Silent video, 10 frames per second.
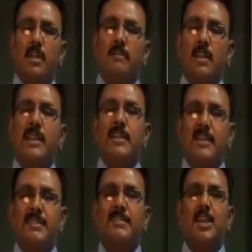they will
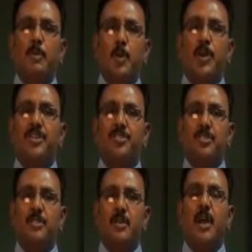increase the repo
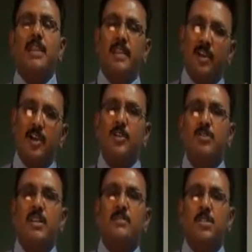rate and they will
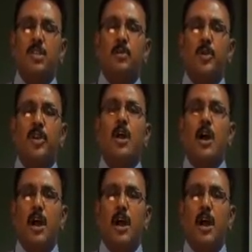reduce the reverse repo rate.